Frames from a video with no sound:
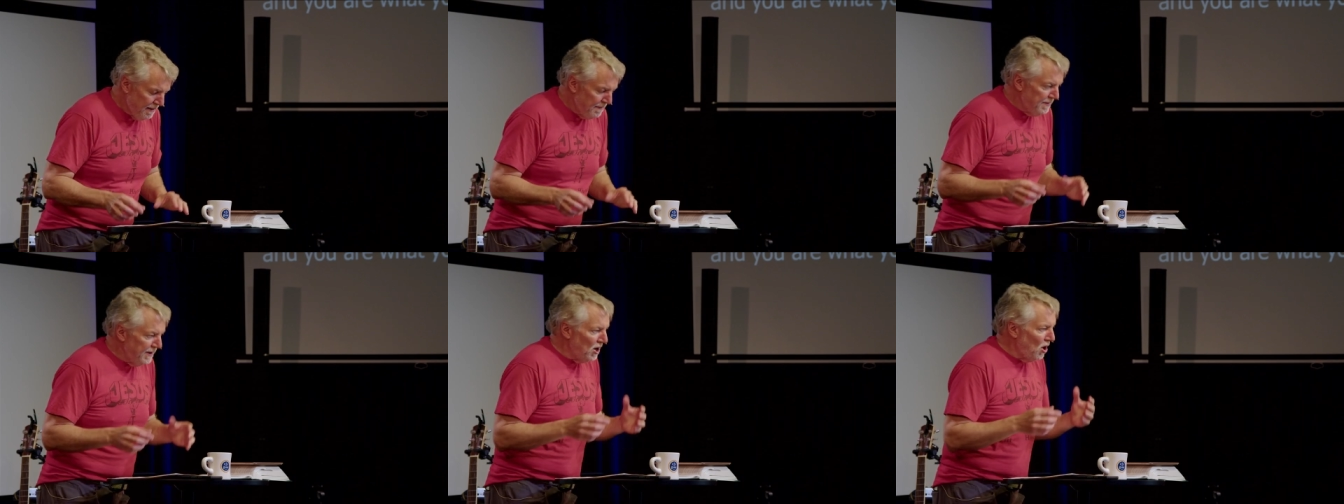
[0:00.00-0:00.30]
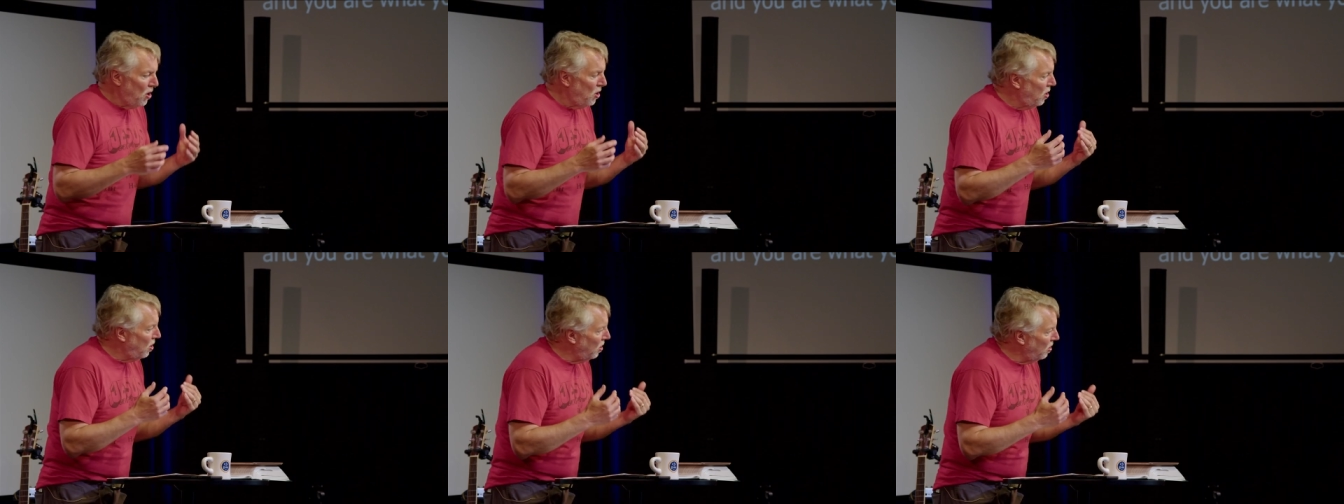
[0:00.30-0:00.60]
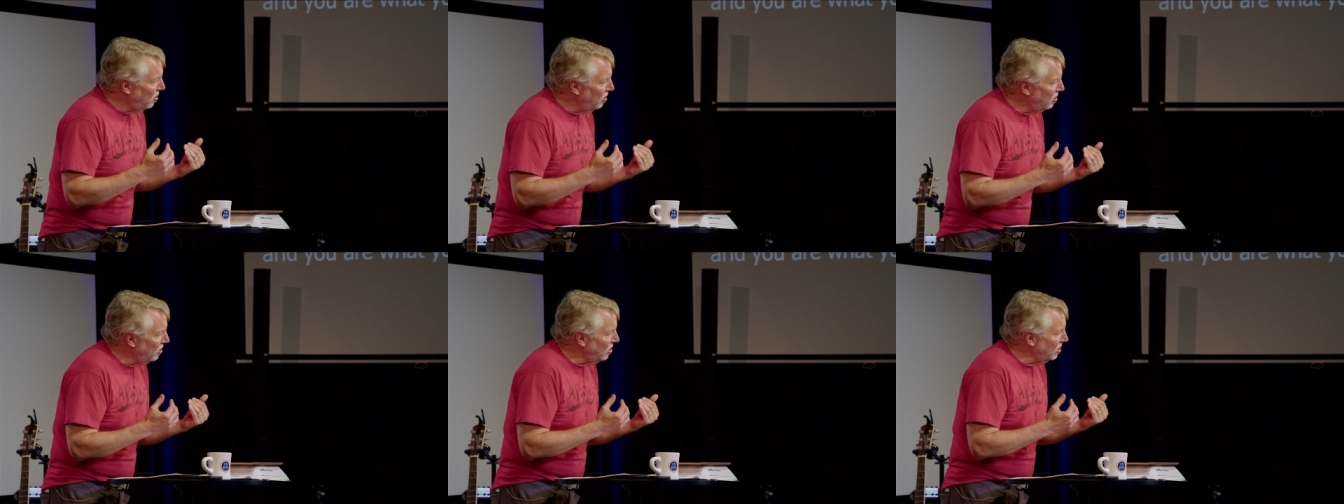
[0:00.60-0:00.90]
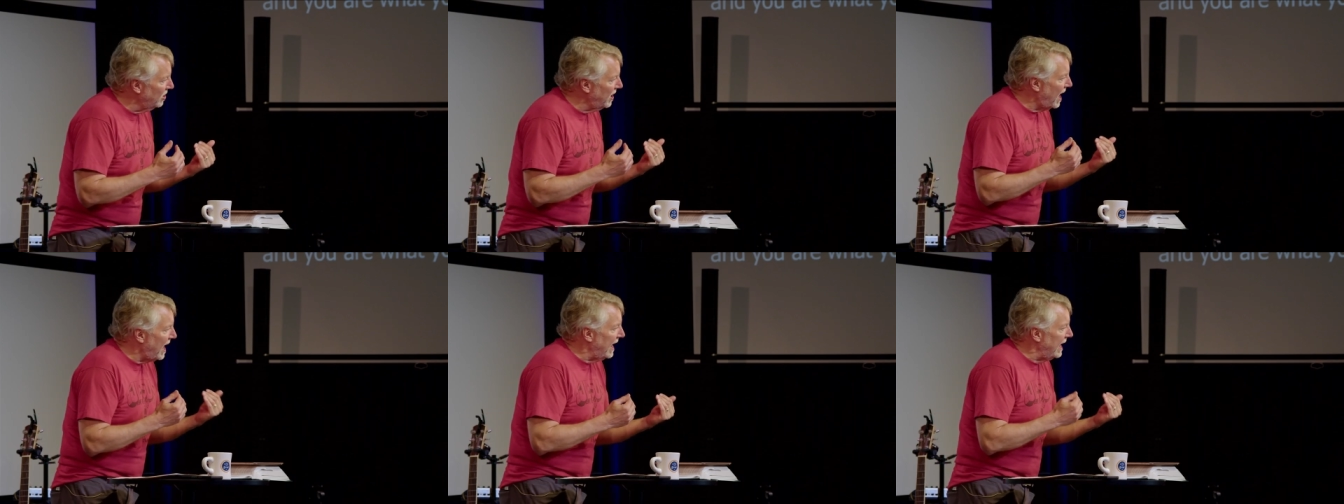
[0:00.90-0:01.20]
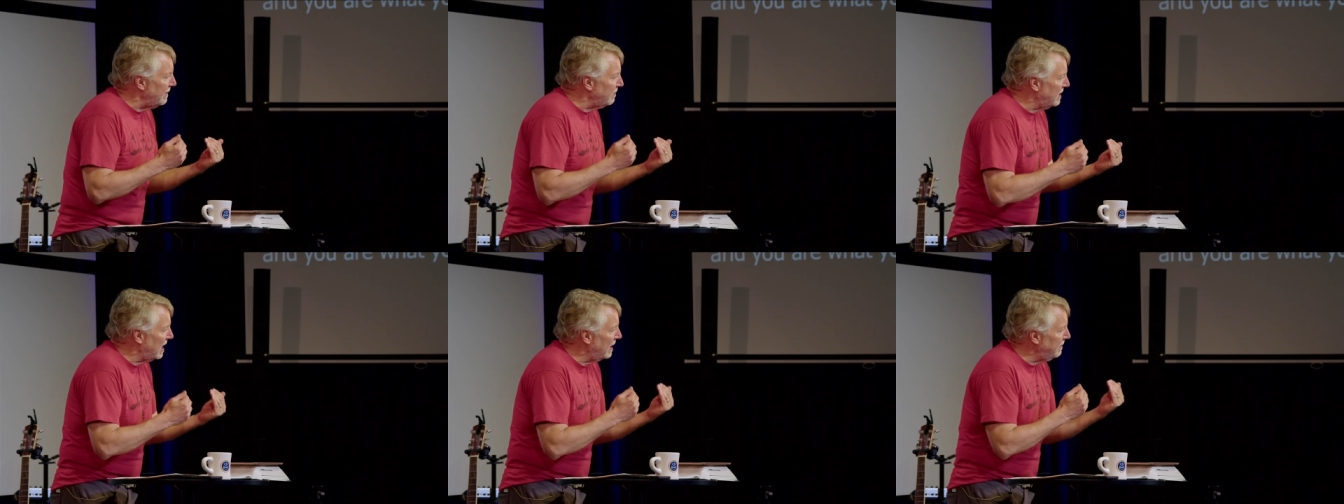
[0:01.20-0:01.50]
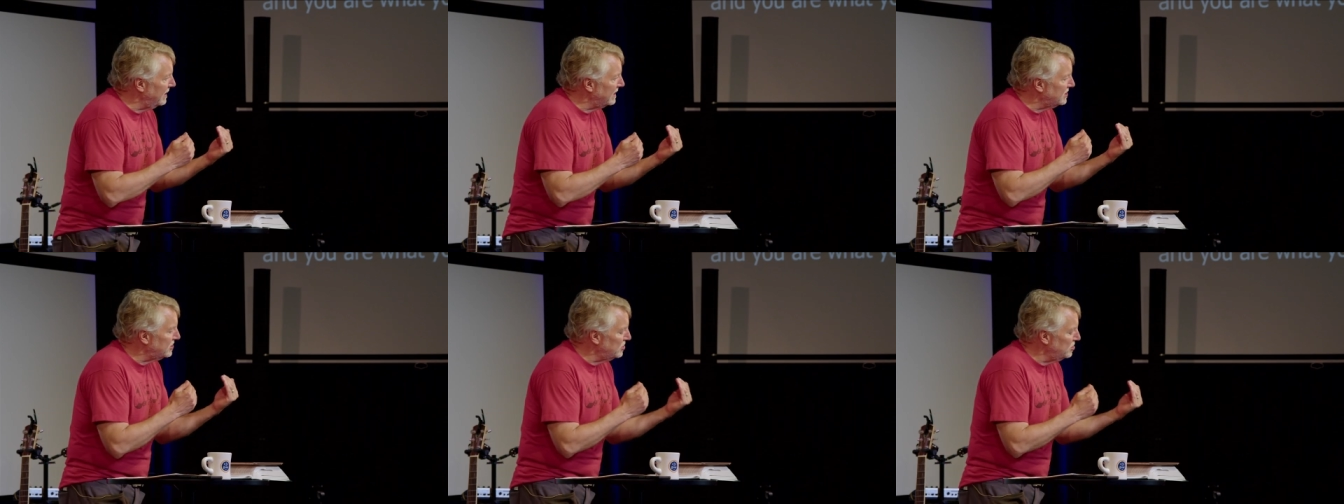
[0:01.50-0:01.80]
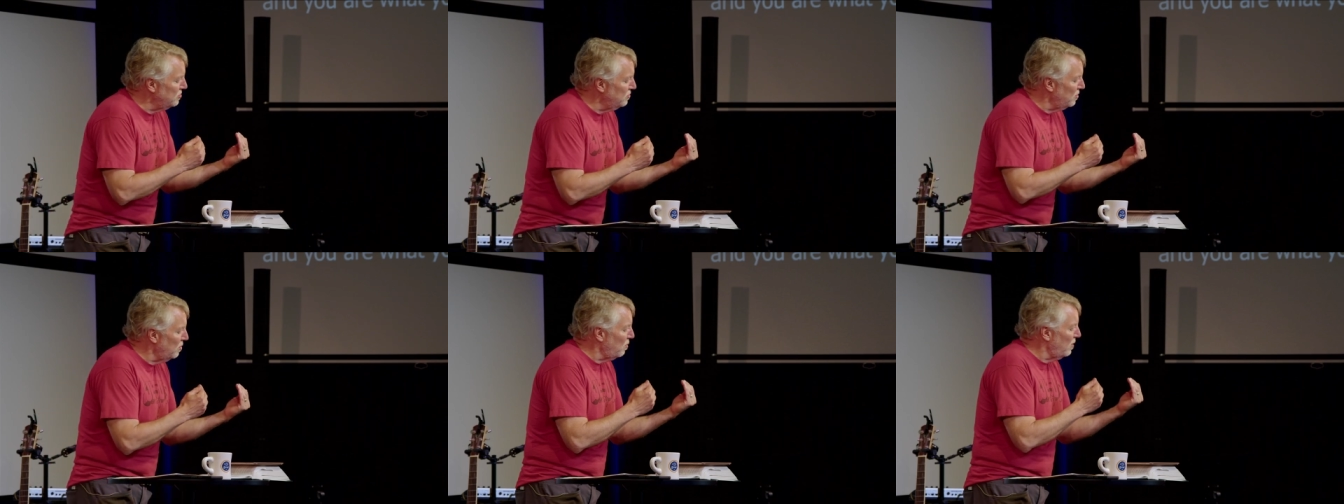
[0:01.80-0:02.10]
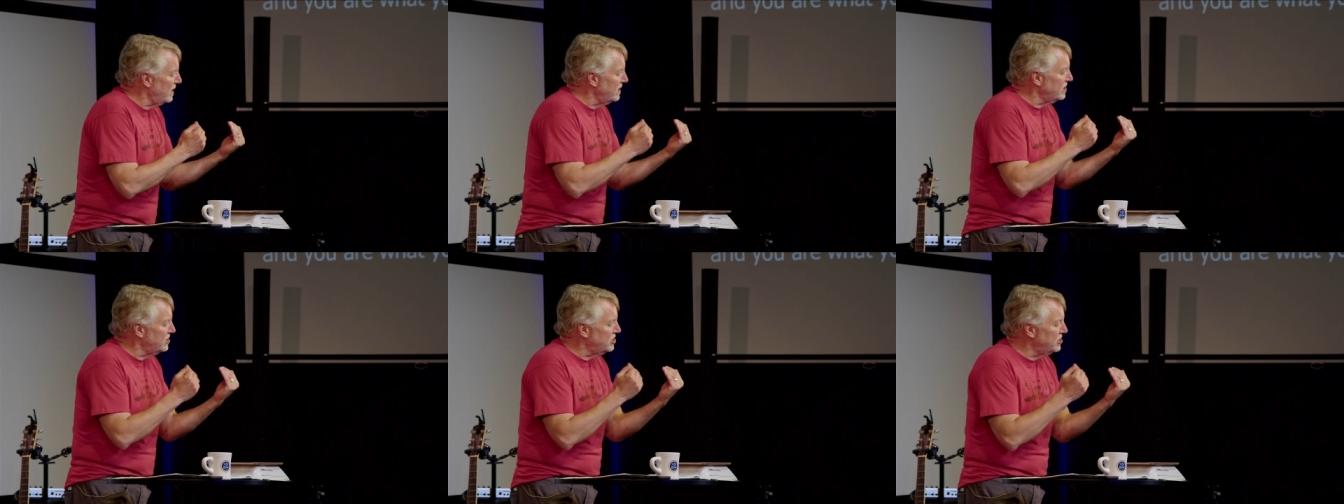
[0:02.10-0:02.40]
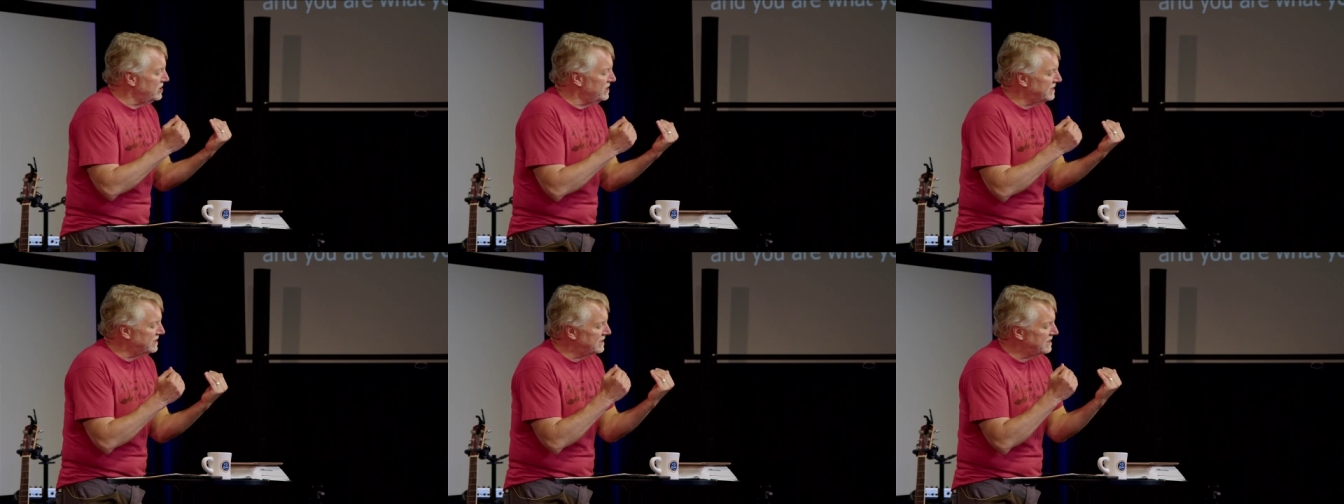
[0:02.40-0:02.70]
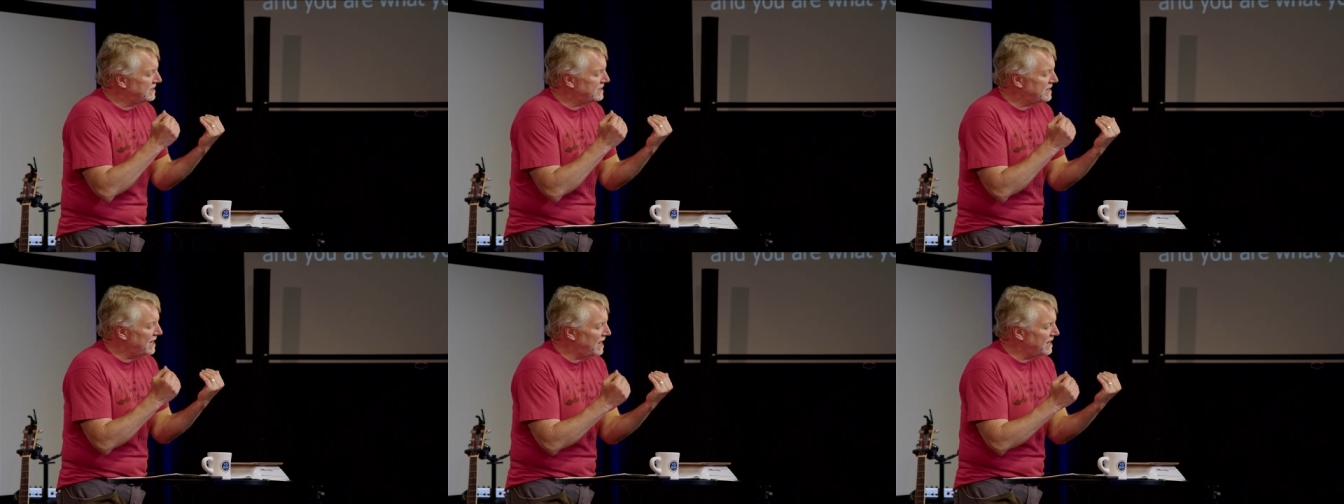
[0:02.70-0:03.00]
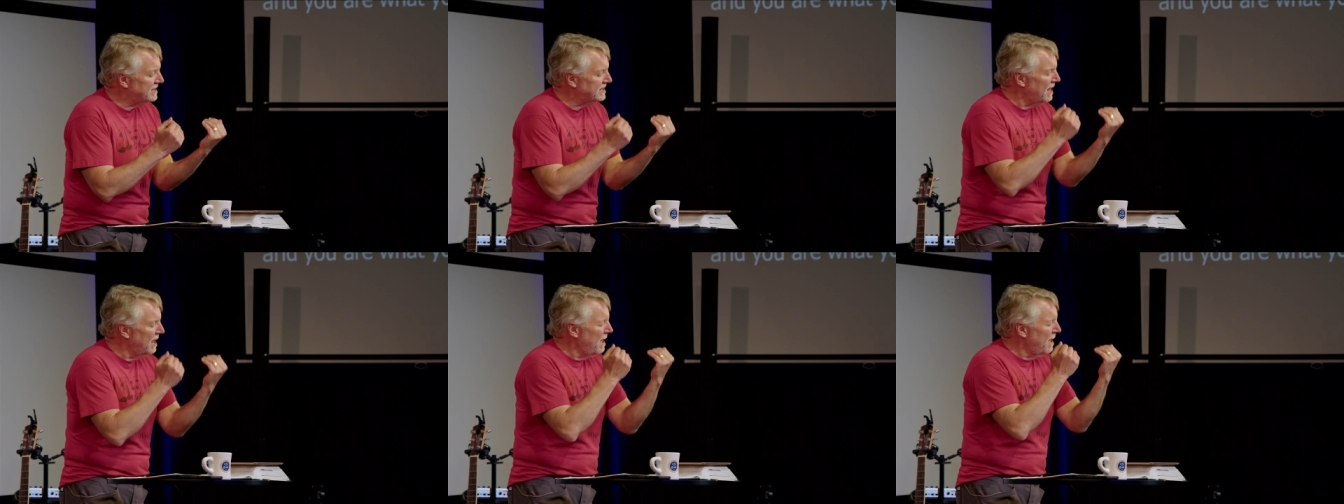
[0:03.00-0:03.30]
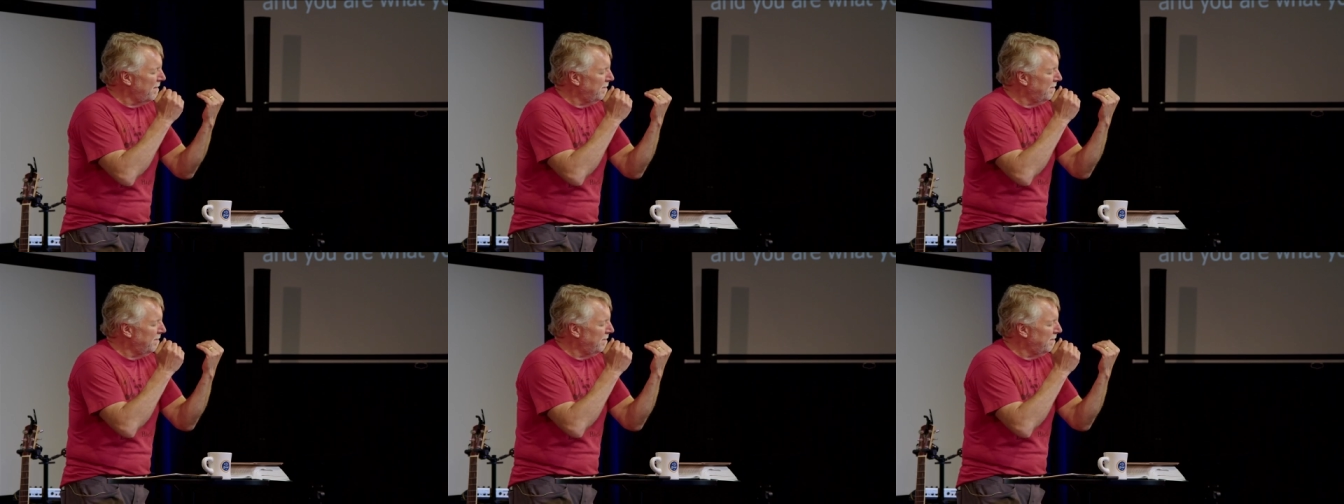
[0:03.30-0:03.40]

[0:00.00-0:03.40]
Behold, I am coming soon, when Jesus says,